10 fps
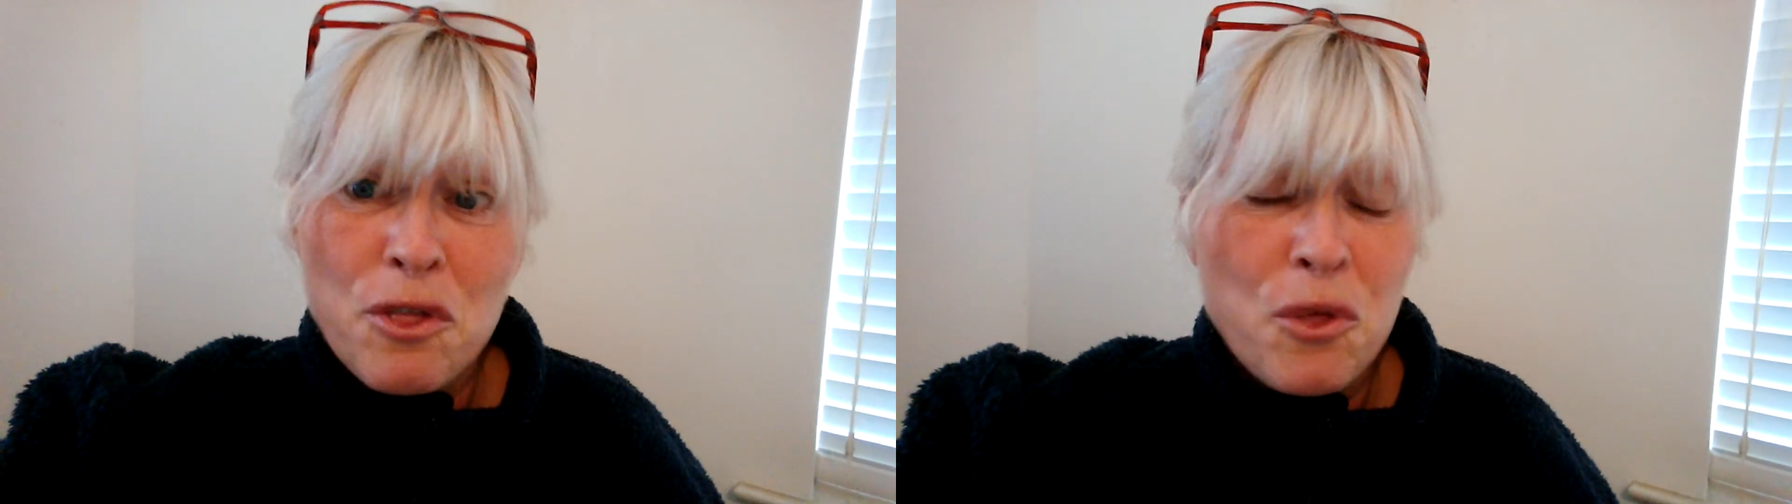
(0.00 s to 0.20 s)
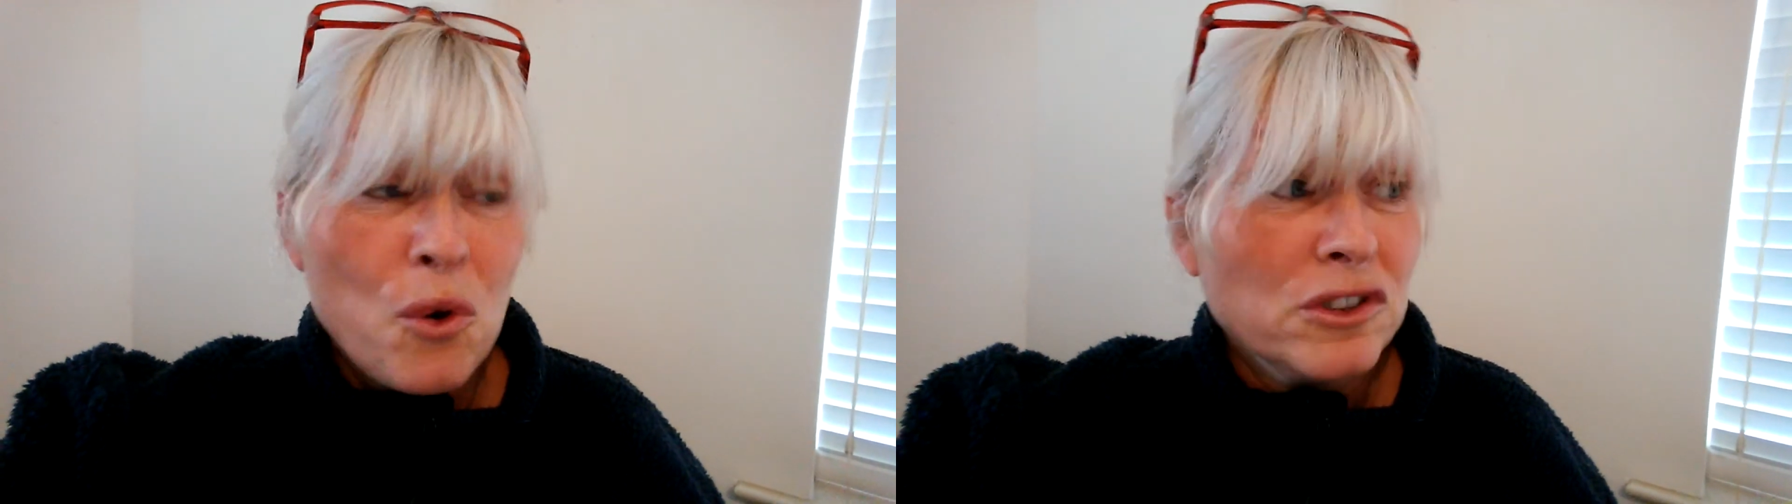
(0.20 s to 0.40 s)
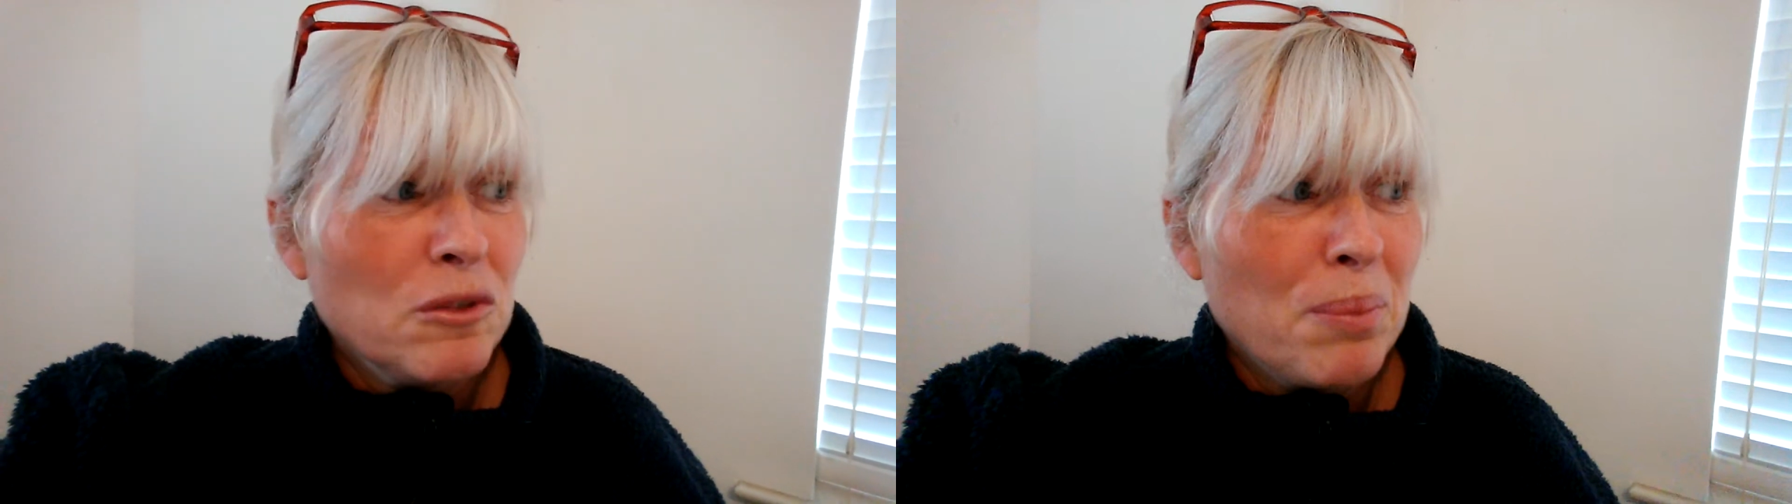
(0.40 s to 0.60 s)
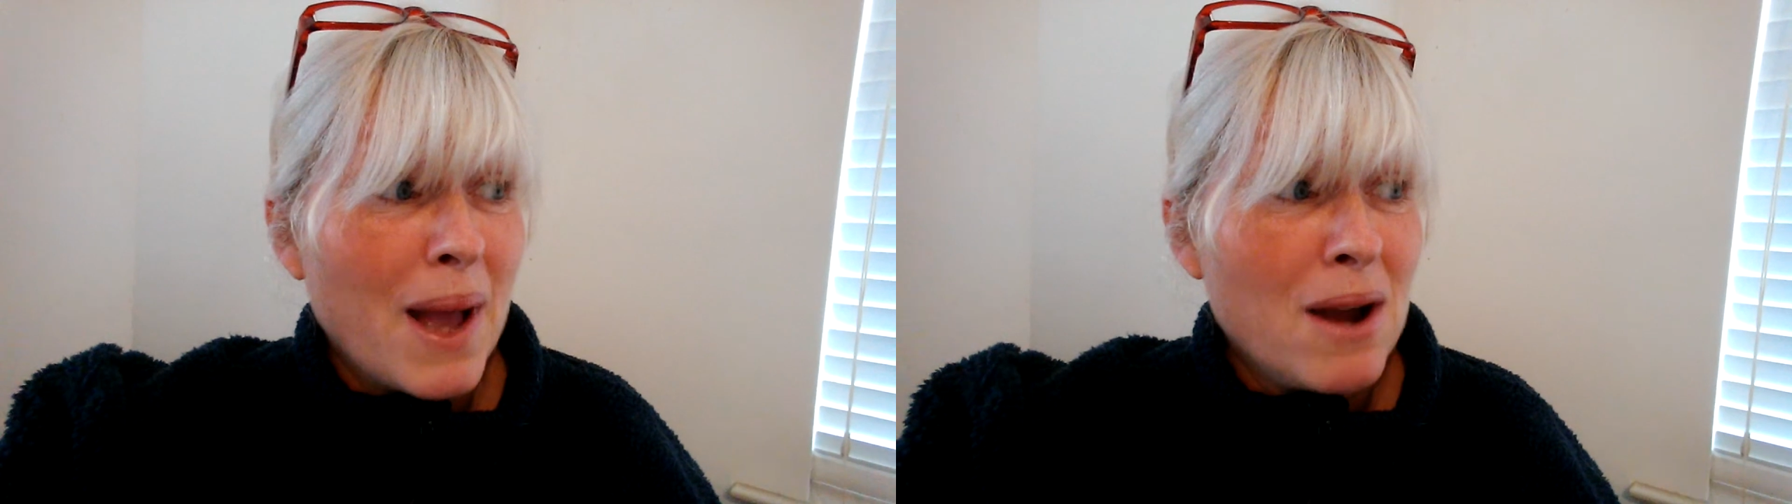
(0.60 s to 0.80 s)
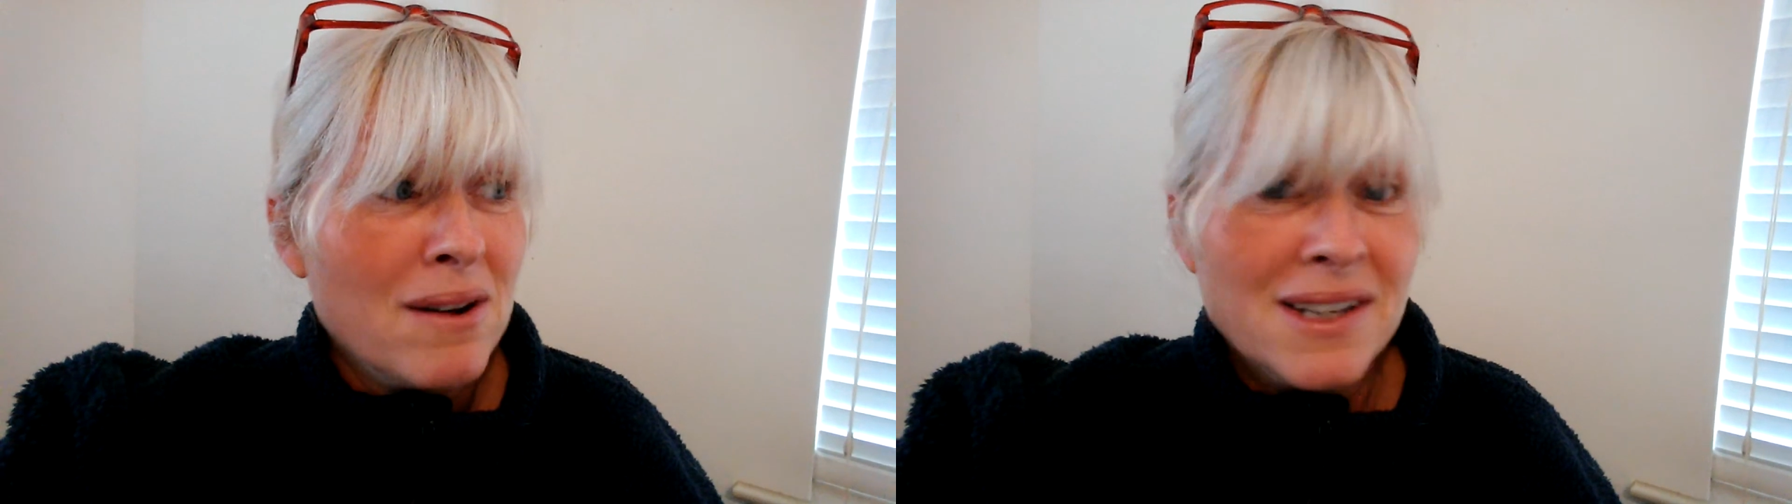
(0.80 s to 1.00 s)
thought of
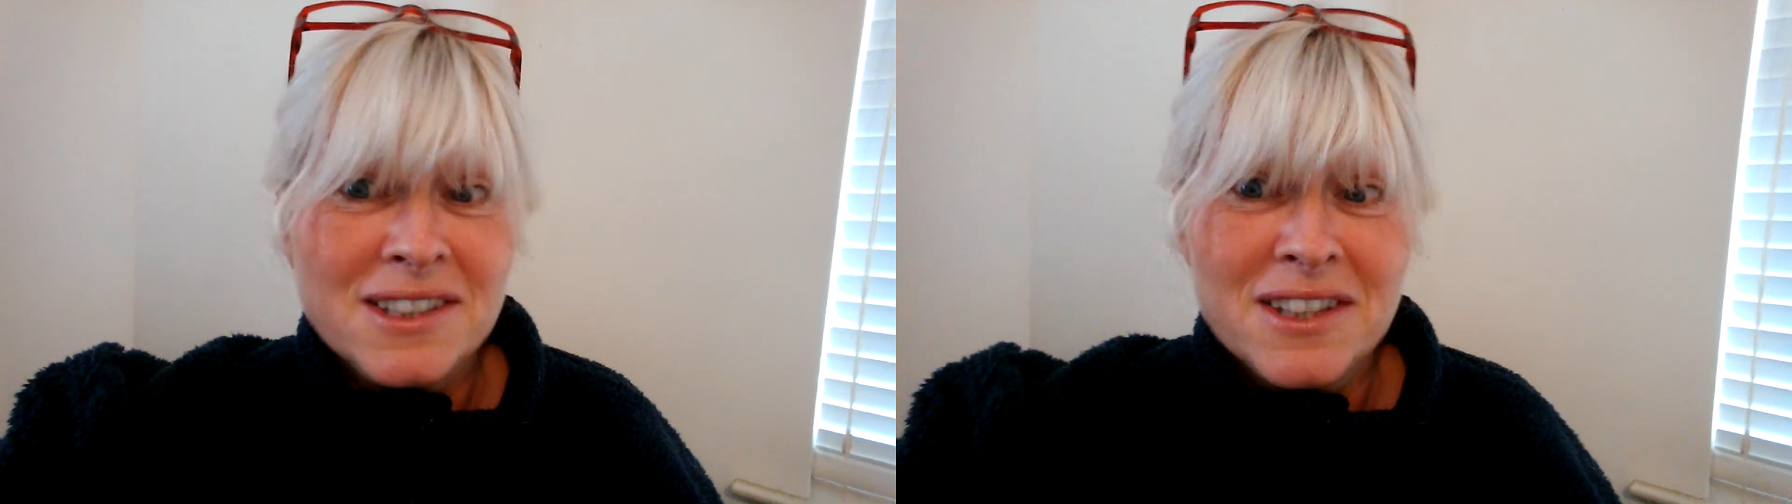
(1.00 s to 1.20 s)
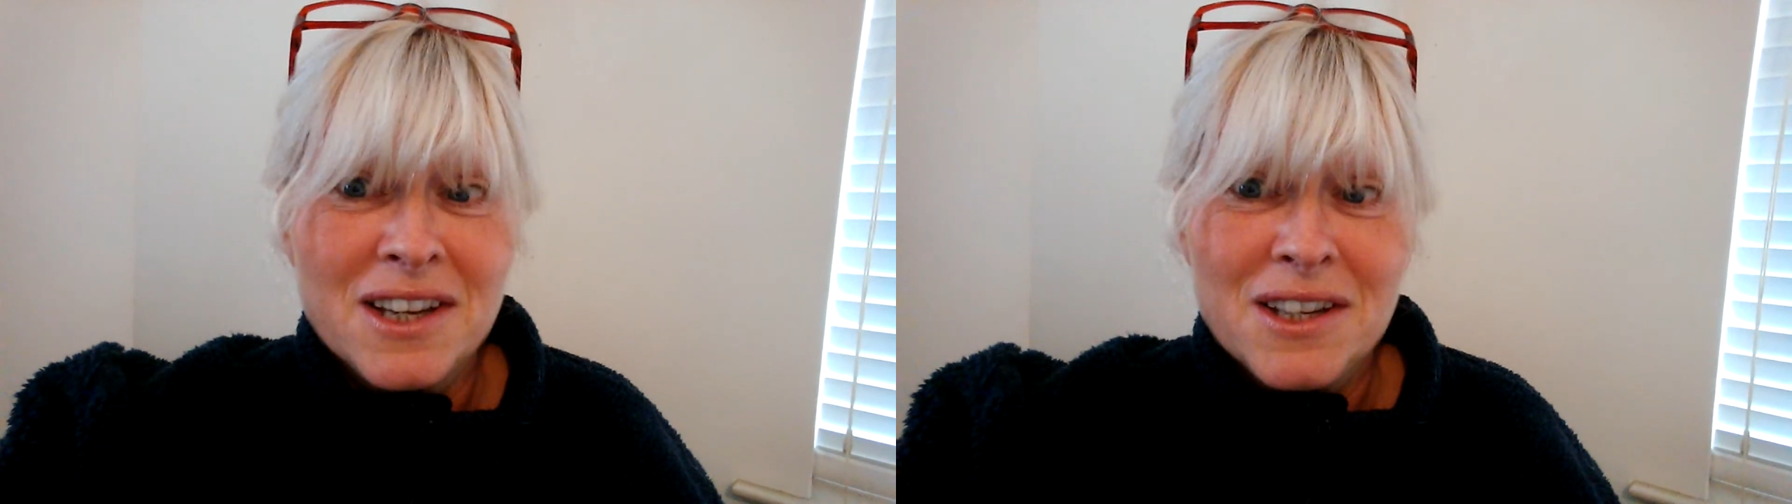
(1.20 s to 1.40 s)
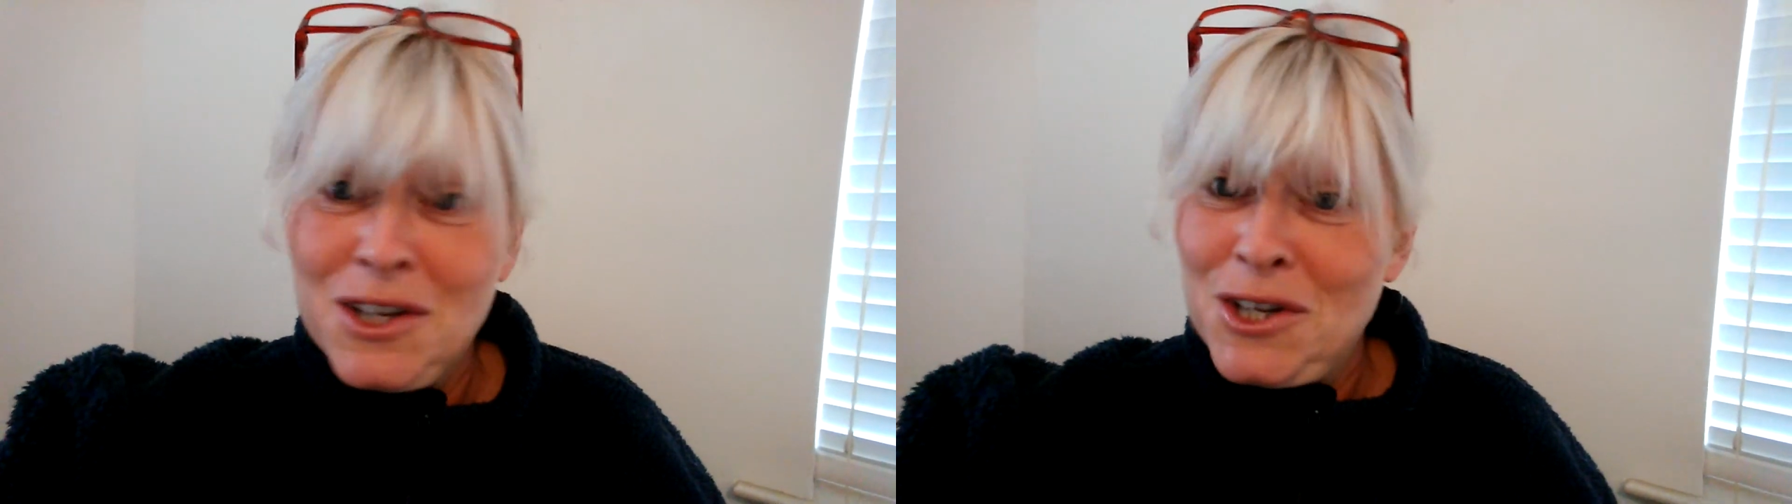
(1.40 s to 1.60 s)
Power Editor?